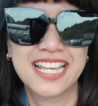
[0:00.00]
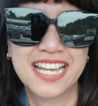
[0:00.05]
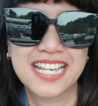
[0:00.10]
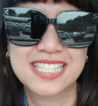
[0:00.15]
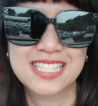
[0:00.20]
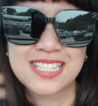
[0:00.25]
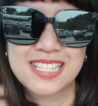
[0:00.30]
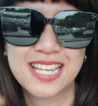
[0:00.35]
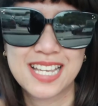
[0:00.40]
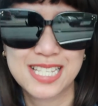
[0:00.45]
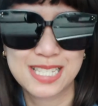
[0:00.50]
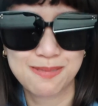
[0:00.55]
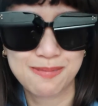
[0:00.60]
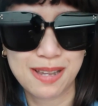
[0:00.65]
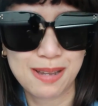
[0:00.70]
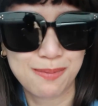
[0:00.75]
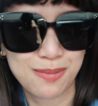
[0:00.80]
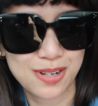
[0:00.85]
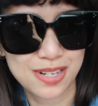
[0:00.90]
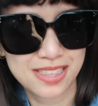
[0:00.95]
Yes, today is
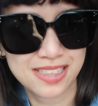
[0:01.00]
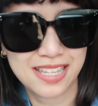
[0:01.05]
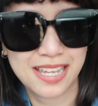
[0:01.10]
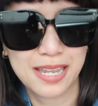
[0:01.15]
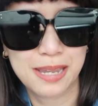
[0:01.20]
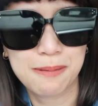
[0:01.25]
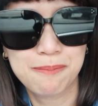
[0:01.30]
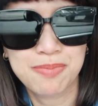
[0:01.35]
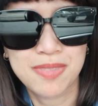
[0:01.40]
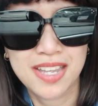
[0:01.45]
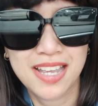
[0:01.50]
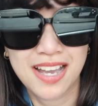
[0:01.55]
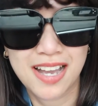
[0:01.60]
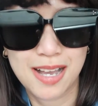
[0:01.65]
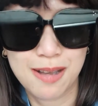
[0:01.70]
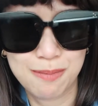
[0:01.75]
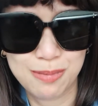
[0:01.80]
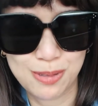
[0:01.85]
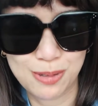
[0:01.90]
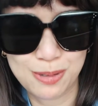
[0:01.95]
my birthday.
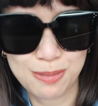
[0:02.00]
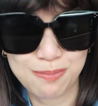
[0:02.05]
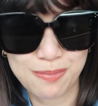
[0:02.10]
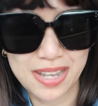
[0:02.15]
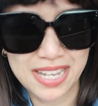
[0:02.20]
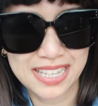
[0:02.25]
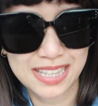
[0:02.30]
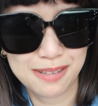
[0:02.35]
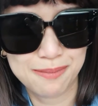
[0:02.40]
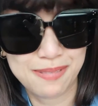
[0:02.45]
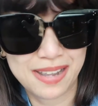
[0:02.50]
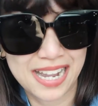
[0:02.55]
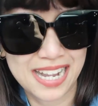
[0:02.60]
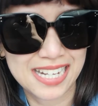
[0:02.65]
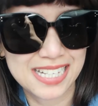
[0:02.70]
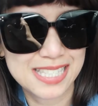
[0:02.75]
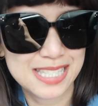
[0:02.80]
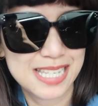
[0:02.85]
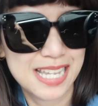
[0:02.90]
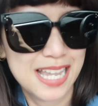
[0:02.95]
Don't mind the
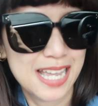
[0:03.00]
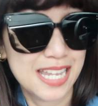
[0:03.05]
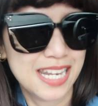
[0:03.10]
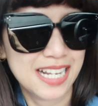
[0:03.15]
bangs.